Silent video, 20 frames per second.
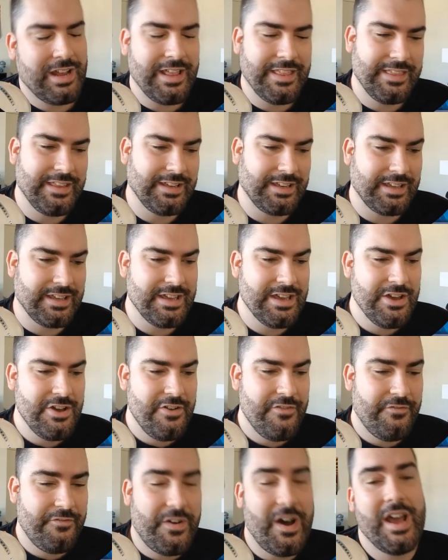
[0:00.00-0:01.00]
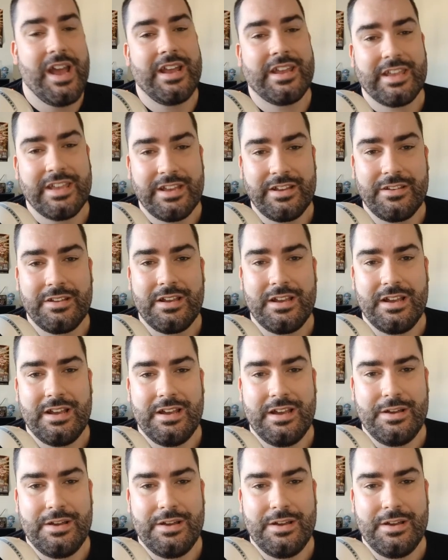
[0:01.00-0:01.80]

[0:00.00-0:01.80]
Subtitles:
I think Fire King